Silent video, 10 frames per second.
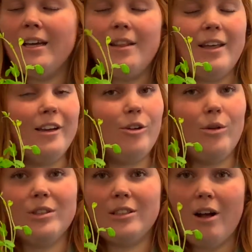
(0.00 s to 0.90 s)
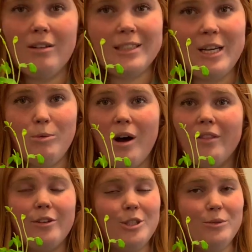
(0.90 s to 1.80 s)
They can grow as tall as they want,
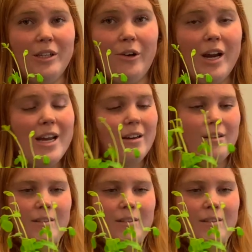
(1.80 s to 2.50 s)
they're doing great.